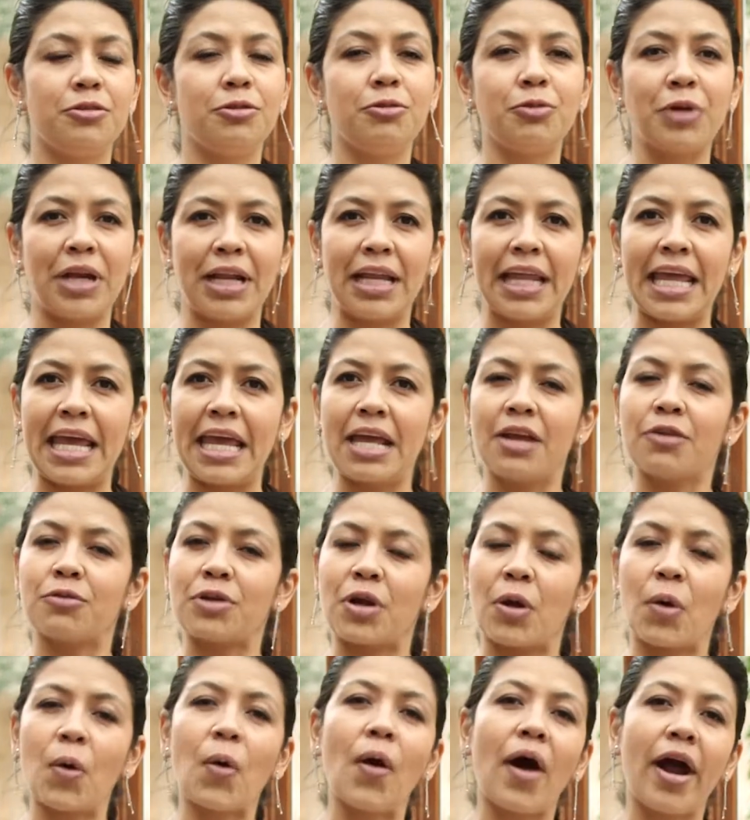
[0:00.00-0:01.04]
really
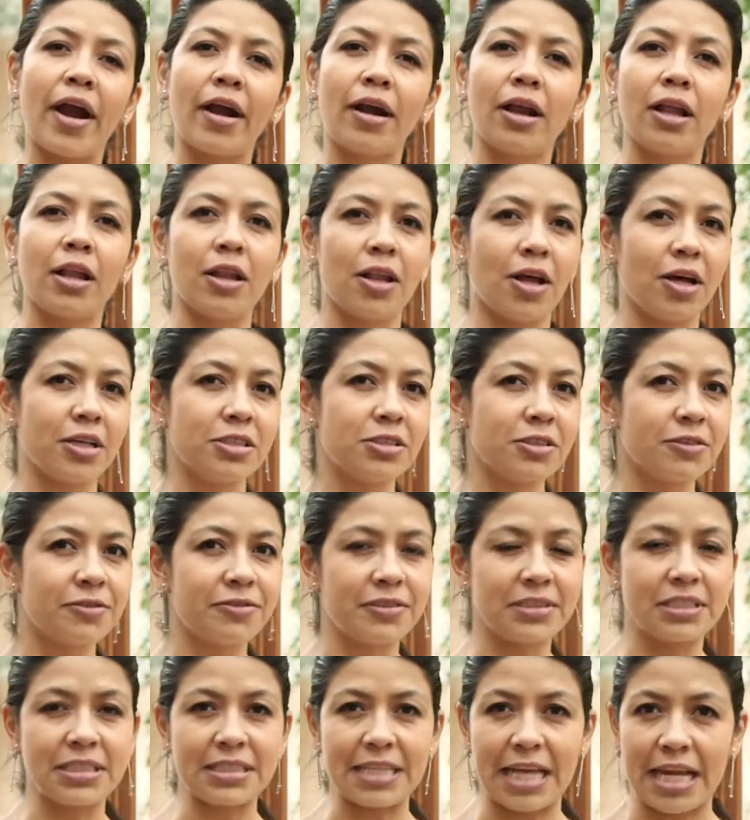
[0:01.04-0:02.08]
require a lot
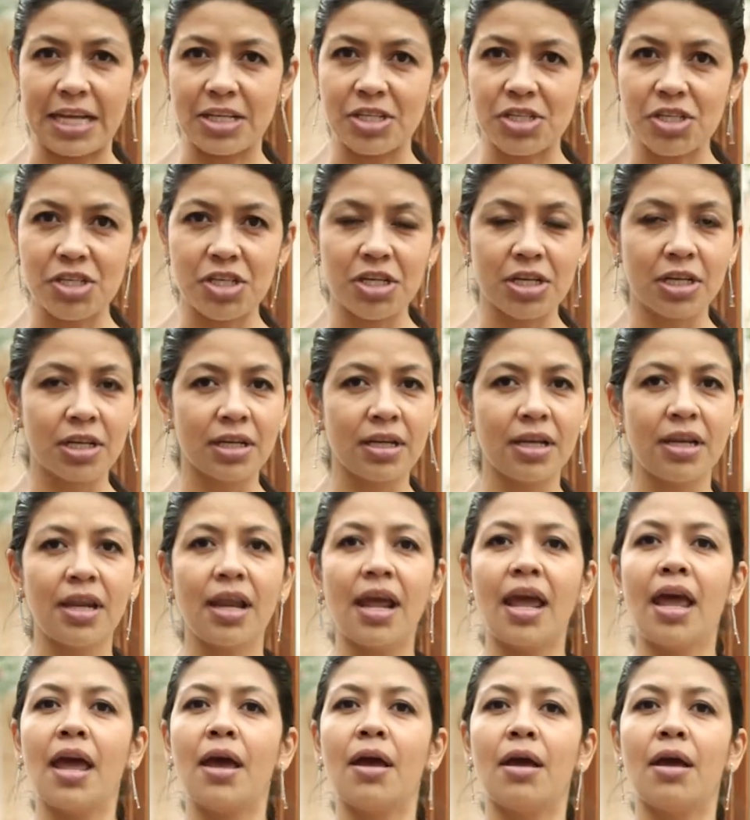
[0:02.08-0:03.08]
of attention,